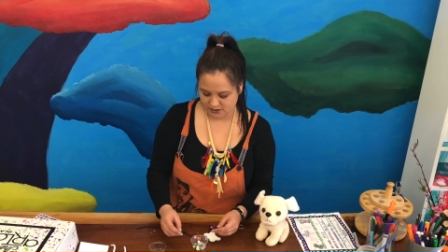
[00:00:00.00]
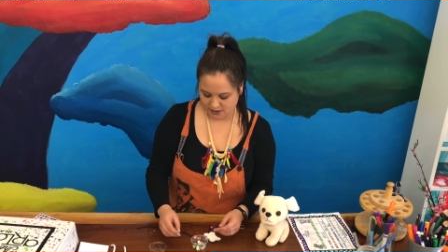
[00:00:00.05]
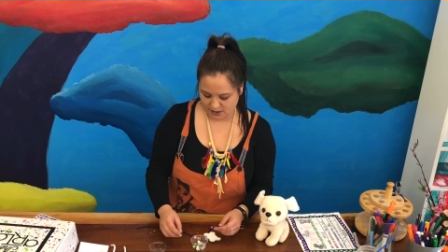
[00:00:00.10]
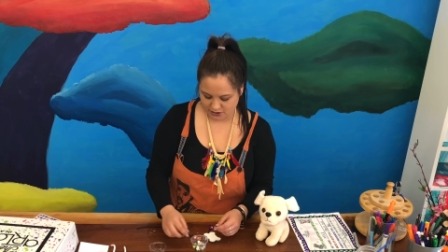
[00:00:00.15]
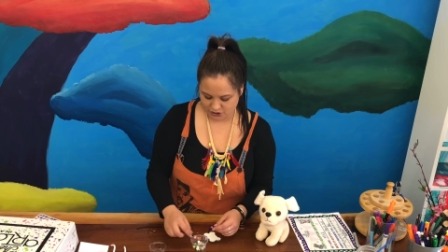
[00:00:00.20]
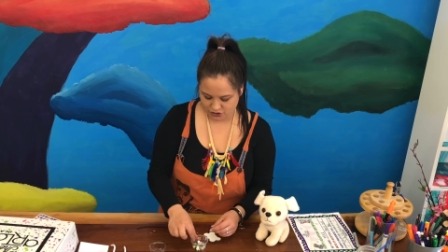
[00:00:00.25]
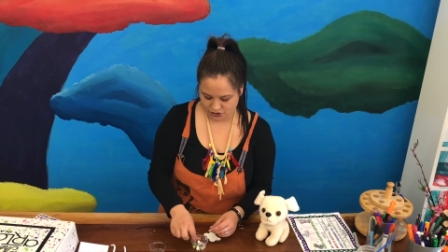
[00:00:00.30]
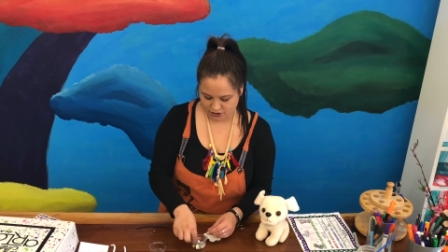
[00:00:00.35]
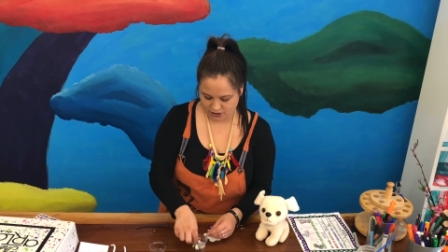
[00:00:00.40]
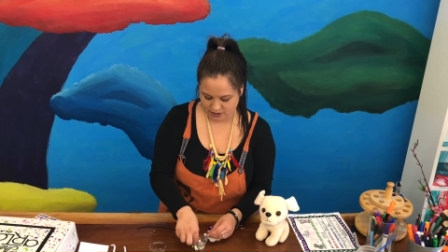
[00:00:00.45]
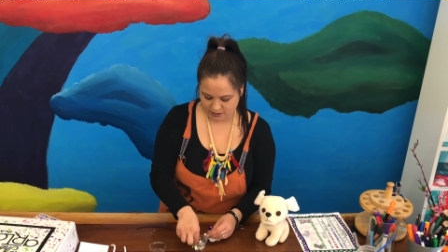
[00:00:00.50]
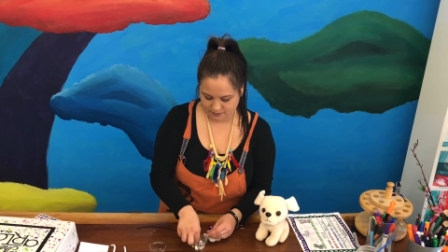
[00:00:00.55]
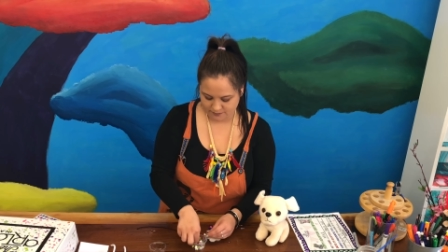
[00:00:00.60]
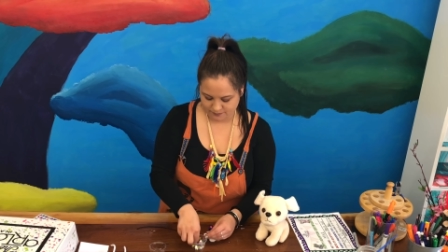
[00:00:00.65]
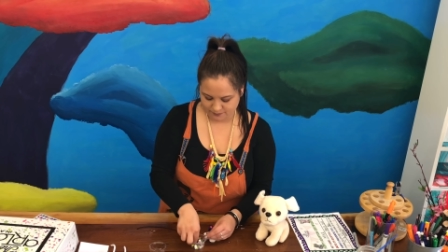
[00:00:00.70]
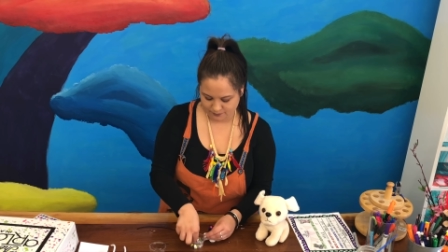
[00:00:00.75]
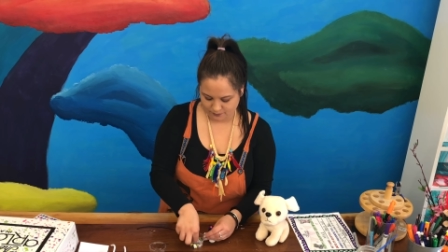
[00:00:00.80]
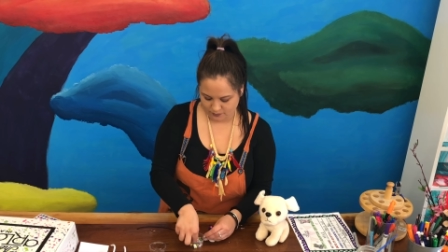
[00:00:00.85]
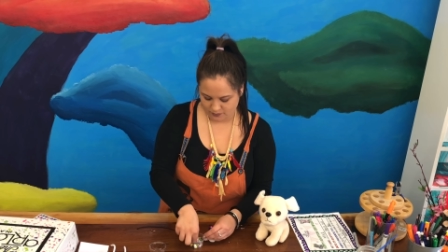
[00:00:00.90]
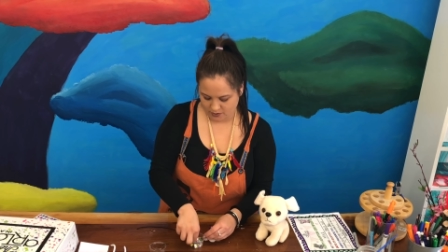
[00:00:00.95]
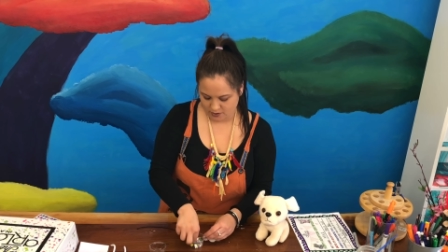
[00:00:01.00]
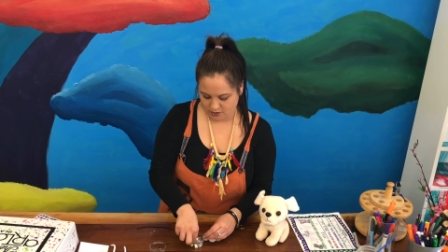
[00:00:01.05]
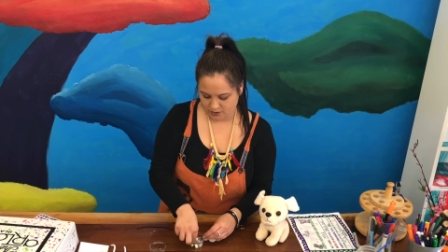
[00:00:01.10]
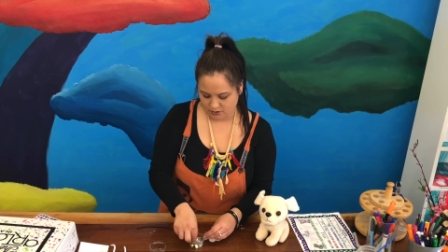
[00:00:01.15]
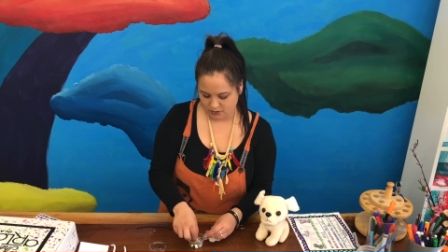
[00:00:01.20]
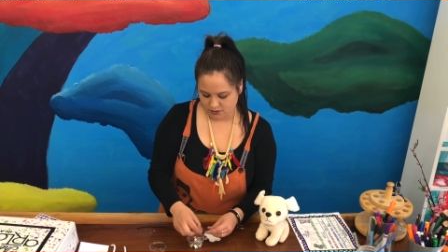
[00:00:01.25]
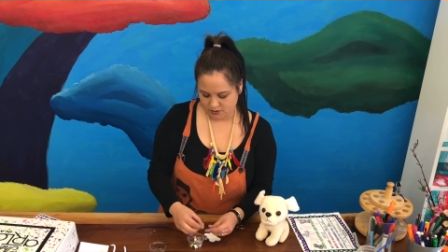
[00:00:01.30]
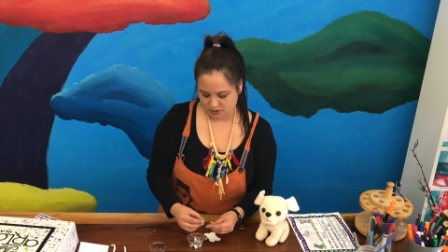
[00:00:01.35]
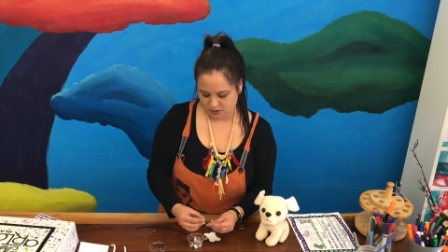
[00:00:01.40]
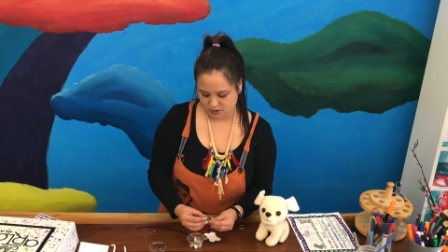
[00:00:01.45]
actually.
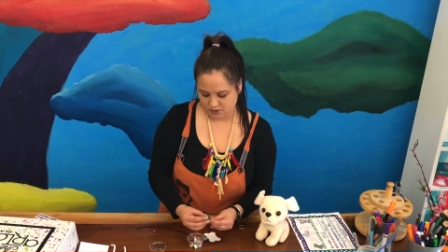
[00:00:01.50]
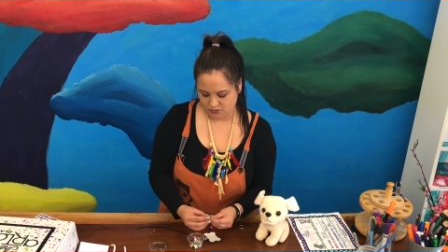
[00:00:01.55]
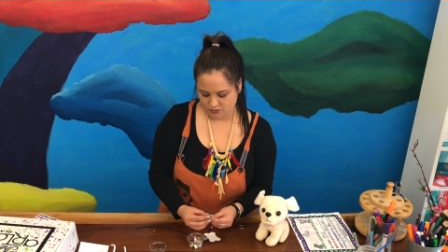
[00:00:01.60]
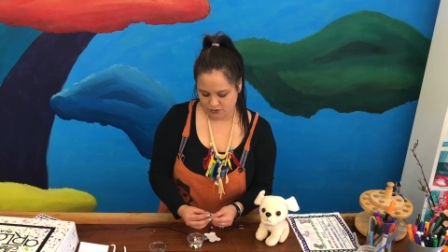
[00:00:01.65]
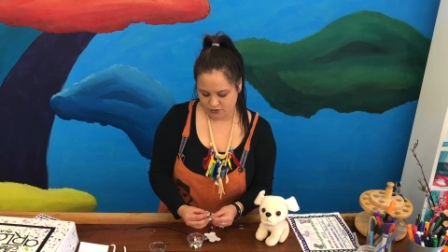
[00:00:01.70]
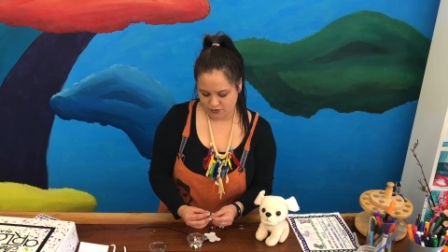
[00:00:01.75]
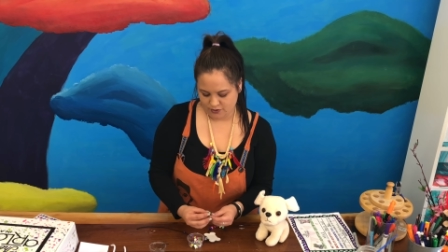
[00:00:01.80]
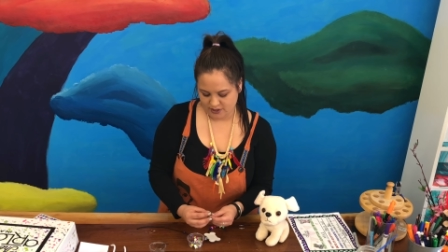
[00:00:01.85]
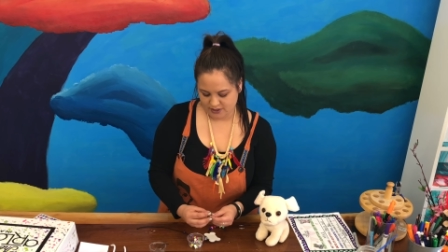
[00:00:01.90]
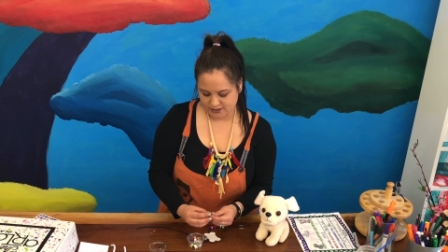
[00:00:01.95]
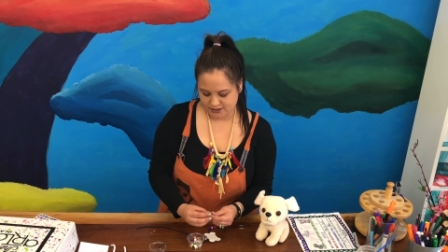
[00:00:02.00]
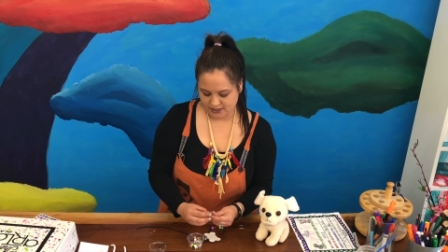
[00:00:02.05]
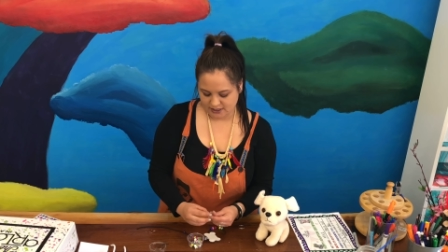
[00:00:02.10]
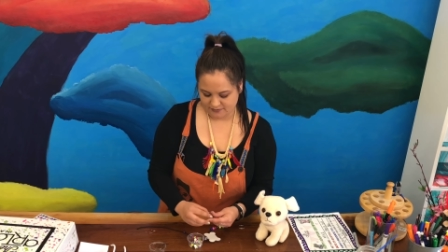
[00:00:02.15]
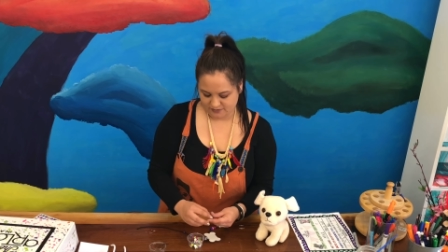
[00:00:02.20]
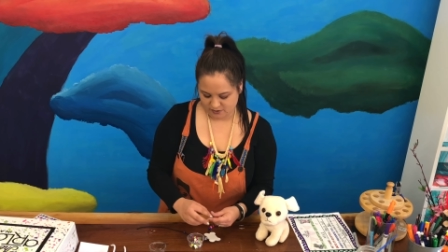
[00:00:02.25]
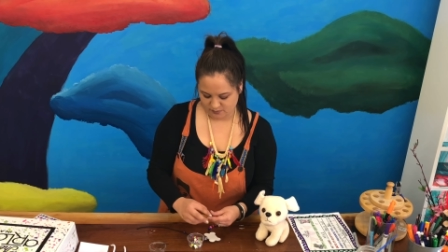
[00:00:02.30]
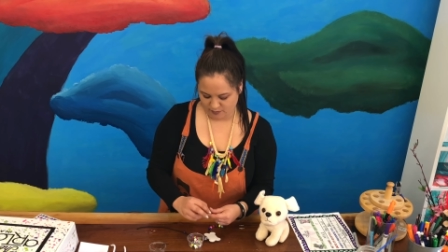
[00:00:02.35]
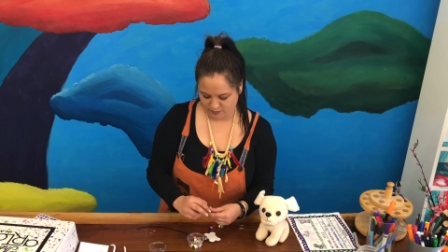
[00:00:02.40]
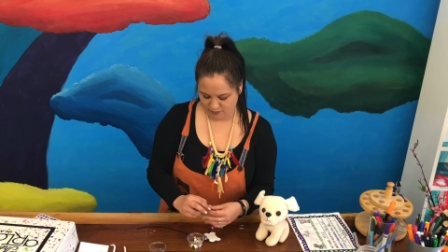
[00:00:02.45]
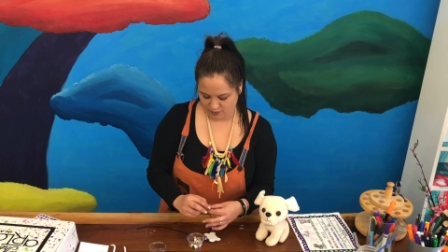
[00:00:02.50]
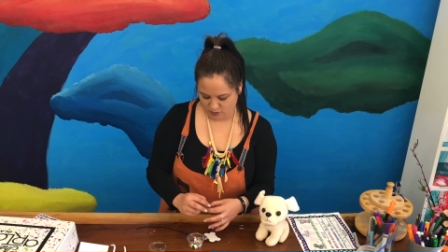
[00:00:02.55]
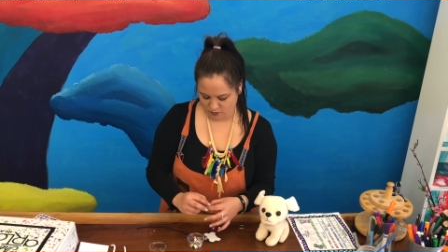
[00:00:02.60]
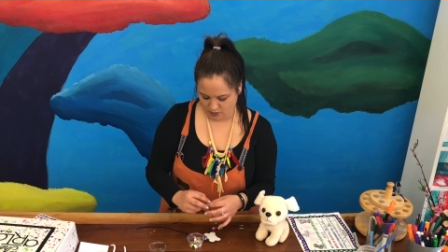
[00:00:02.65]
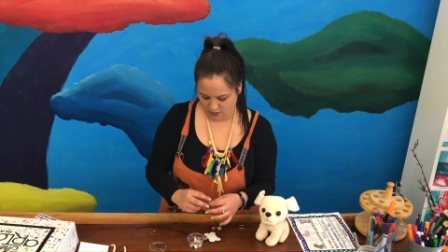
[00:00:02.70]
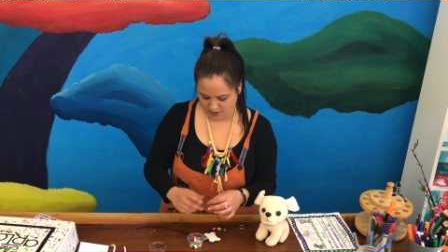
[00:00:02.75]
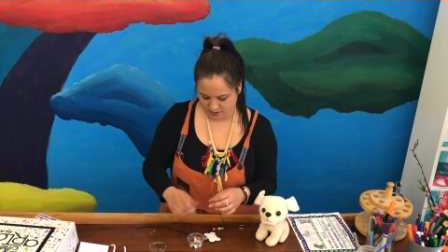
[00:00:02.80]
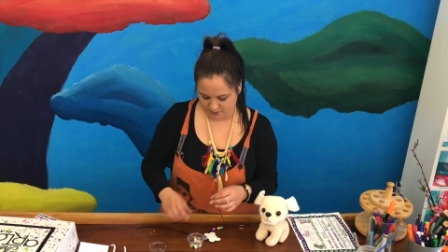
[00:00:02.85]
So you can save some if you want.